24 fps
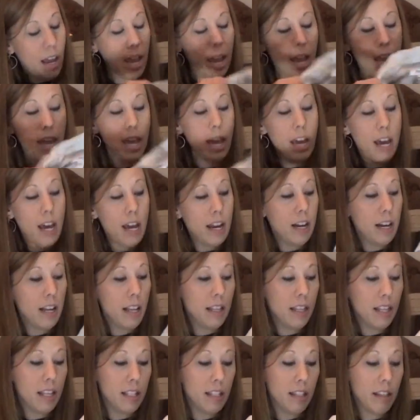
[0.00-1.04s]

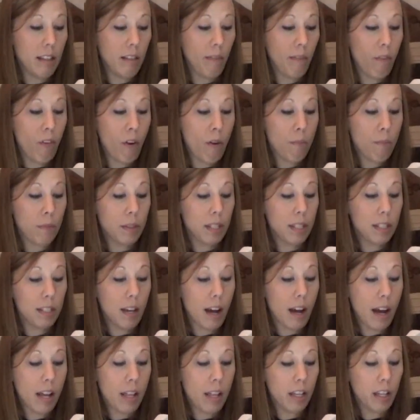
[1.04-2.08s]
And this is from
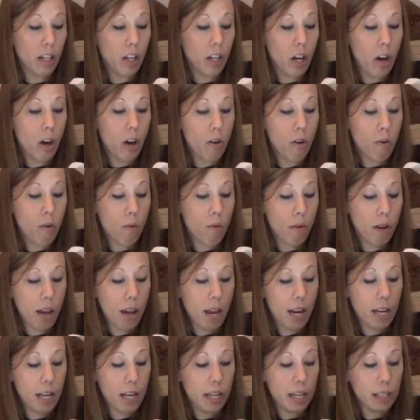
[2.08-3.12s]
Style&Co,
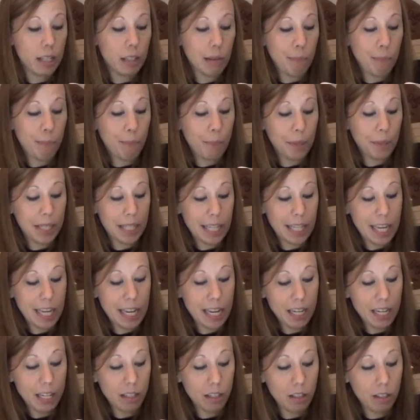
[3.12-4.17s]
and it is
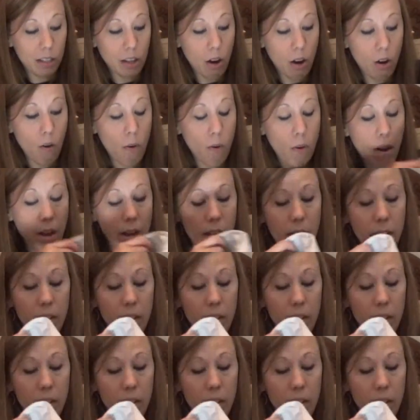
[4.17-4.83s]
petite, so I